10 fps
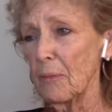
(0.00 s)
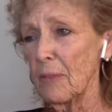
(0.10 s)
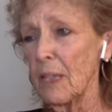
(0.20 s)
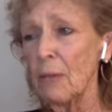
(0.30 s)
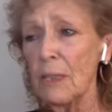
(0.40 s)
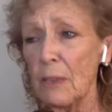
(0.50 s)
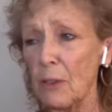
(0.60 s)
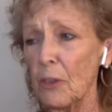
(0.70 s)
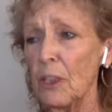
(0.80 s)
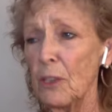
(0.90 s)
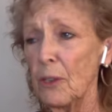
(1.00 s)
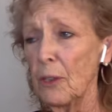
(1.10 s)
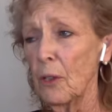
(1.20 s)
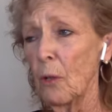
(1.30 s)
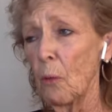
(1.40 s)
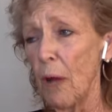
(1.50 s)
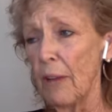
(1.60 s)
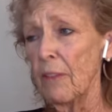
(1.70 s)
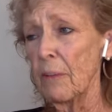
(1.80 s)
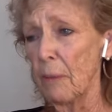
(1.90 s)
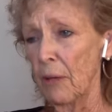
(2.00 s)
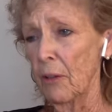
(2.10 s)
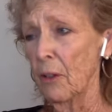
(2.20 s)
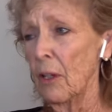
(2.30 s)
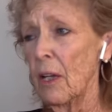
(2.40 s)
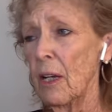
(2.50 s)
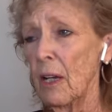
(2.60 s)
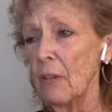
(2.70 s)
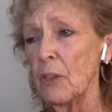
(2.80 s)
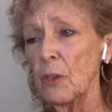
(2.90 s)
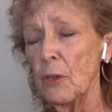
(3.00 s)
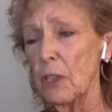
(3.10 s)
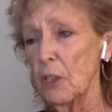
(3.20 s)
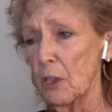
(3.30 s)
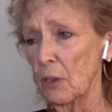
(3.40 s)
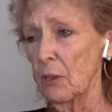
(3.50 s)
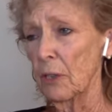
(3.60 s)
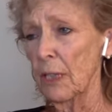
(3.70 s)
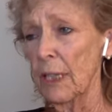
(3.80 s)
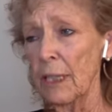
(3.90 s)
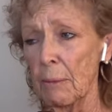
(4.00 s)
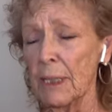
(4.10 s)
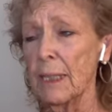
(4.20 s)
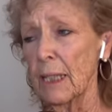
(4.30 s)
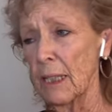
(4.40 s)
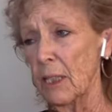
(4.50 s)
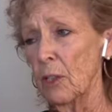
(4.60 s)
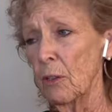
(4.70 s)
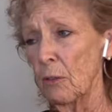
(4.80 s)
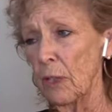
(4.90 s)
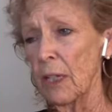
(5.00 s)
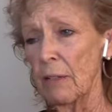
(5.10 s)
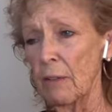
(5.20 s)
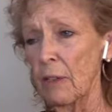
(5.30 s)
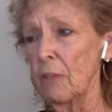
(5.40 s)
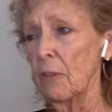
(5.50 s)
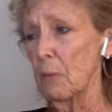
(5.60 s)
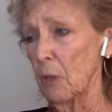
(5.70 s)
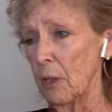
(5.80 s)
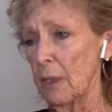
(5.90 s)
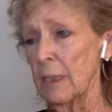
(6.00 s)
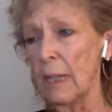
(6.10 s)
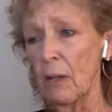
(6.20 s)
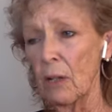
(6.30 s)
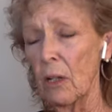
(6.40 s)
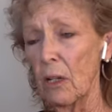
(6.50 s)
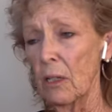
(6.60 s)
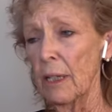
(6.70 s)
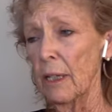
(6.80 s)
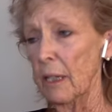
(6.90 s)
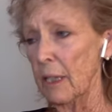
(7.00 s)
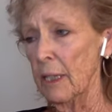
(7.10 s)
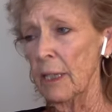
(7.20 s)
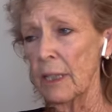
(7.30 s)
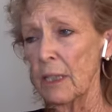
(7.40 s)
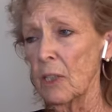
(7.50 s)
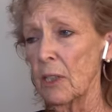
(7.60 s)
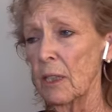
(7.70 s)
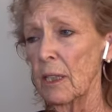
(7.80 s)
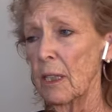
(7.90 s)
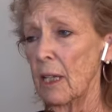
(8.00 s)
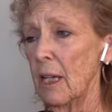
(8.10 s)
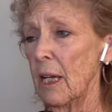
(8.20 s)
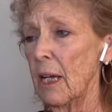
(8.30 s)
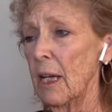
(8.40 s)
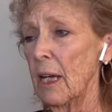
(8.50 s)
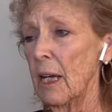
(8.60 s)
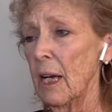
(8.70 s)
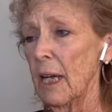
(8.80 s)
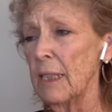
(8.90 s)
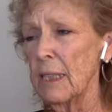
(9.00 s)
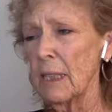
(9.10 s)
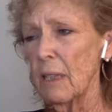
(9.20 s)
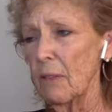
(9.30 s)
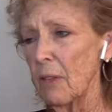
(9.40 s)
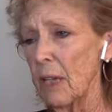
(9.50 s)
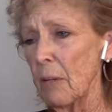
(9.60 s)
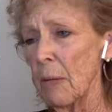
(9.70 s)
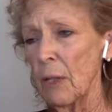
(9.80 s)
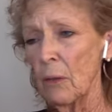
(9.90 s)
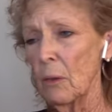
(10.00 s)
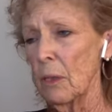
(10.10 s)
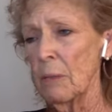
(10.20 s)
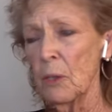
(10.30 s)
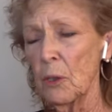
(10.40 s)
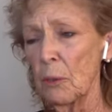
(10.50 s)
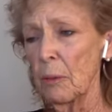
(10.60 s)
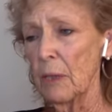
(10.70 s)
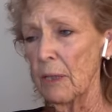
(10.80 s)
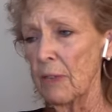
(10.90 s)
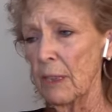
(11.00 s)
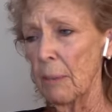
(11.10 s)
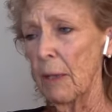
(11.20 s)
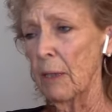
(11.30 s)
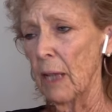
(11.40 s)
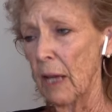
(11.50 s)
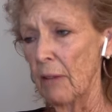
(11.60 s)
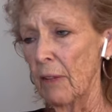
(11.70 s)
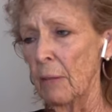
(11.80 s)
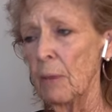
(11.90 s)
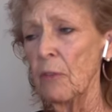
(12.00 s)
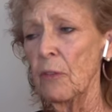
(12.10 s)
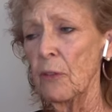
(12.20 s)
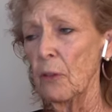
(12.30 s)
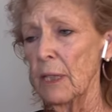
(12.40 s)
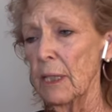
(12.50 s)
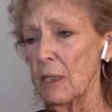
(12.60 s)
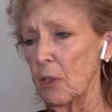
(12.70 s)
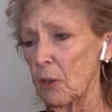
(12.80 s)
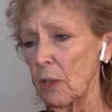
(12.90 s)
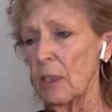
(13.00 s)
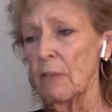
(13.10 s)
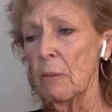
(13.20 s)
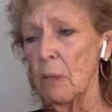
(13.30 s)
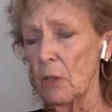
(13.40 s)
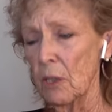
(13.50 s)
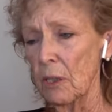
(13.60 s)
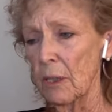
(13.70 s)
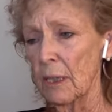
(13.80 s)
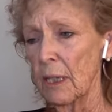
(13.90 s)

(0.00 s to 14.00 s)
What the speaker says: I was a 32-year-old wife and mother of two young children and in my second year of recovery from drugs, alcohol, and an eating addiction. I discovered how my old immature beliefs about life had been fueling destructive emotions